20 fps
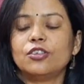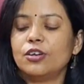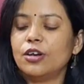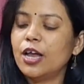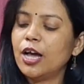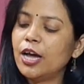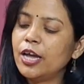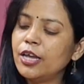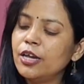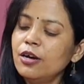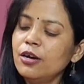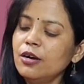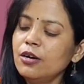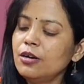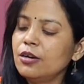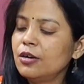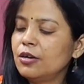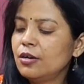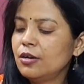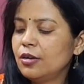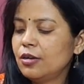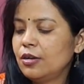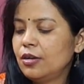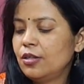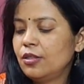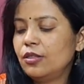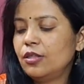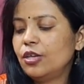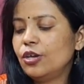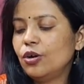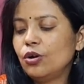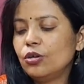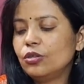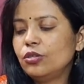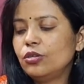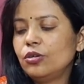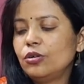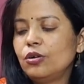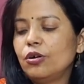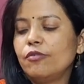Nayak, the
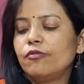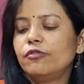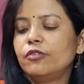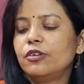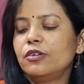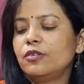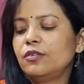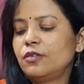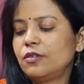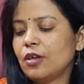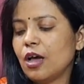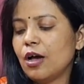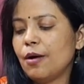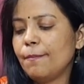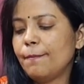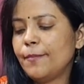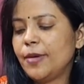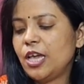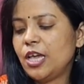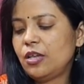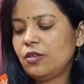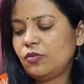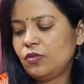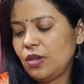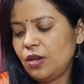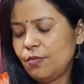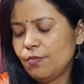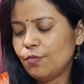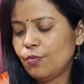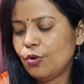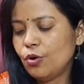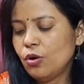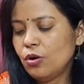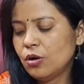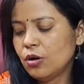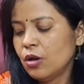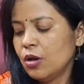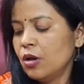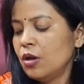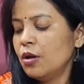author of this amazing
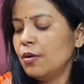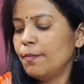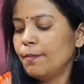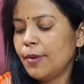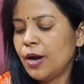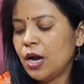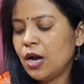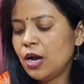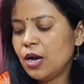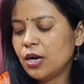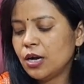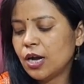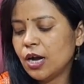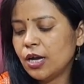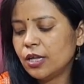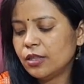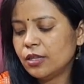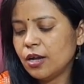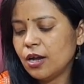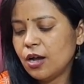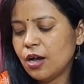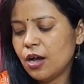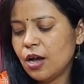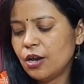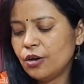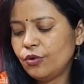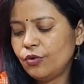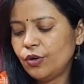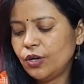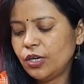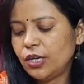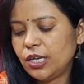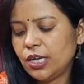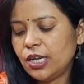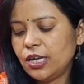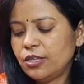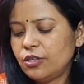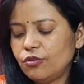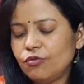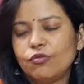book, Mahagatha, 100
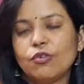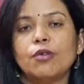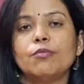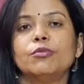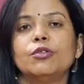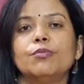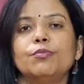Tales from the